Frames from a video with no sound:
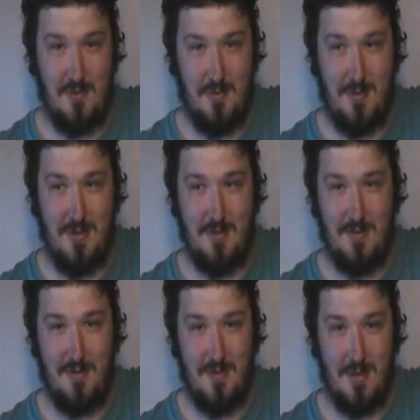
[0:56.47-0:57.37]
I
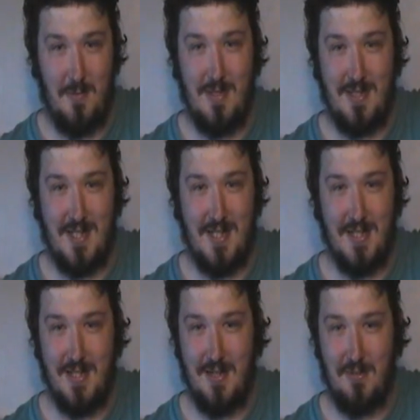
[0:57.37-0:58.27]
mean, someone said
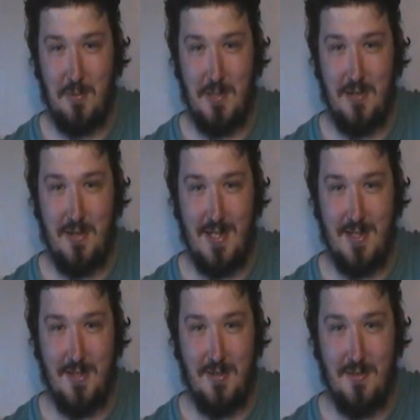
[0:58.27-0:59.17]
that they would be doing
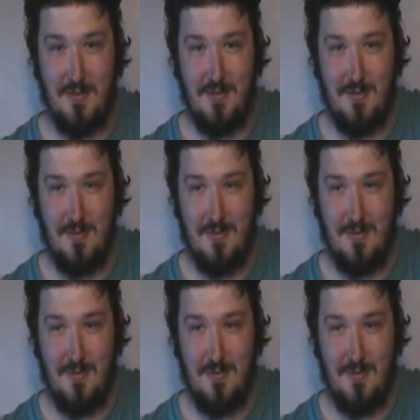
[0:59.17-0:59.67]
it soon.